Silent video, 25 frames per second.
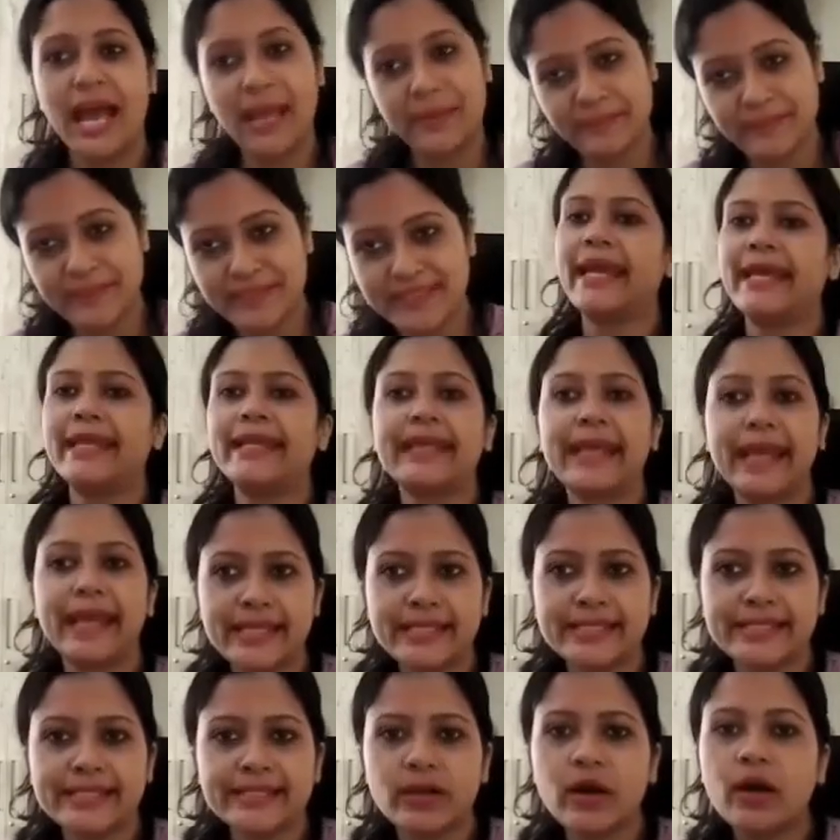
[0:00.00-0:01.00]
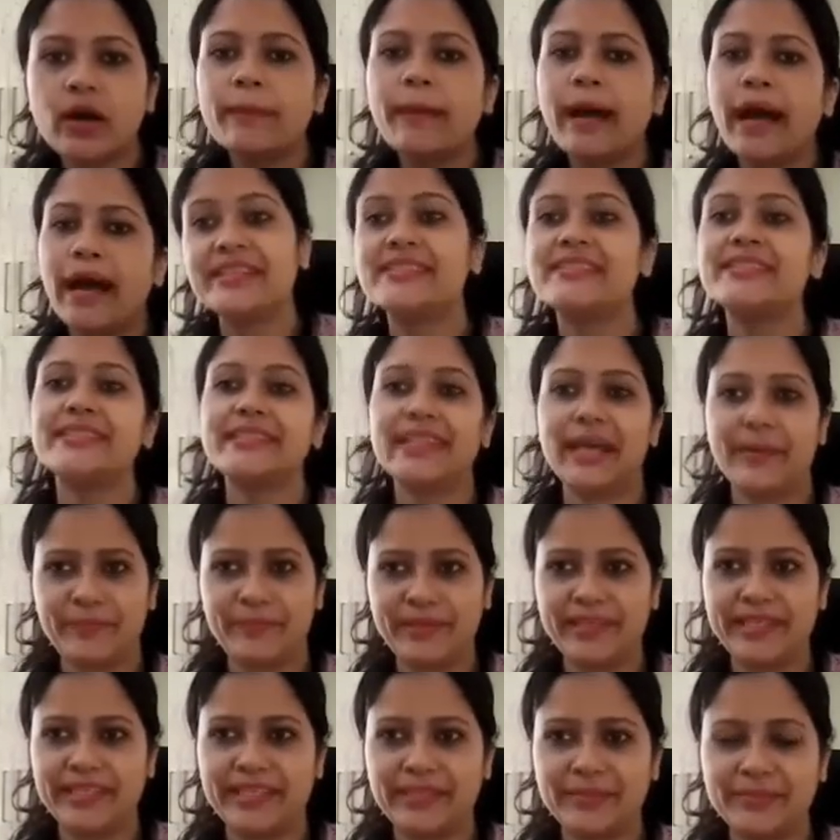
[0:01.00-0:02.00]
BNS, where is it
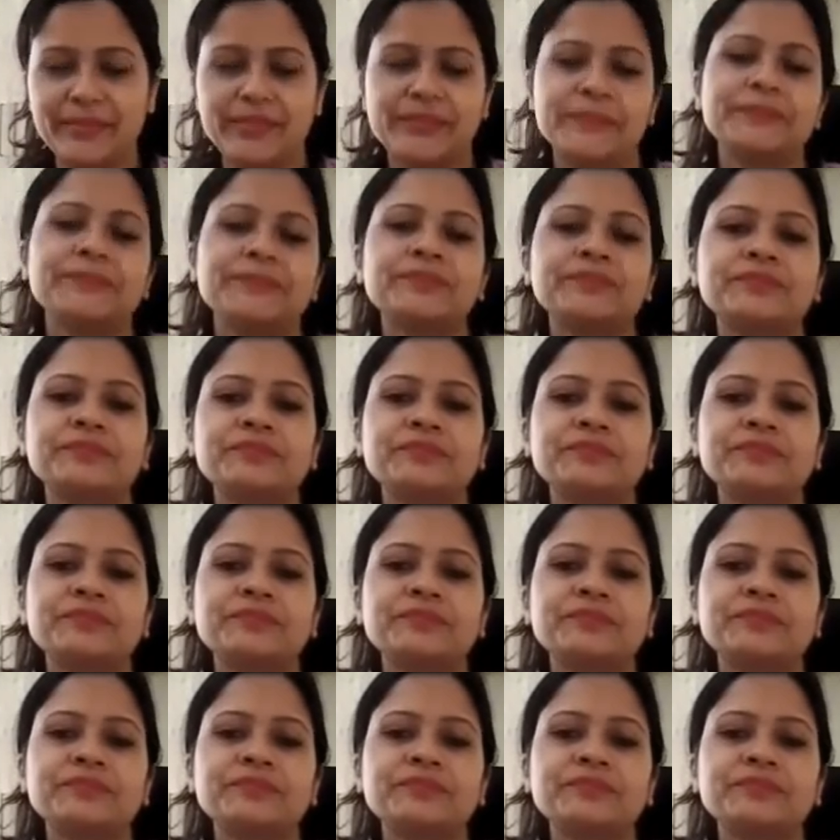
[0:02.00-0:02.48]
applicable.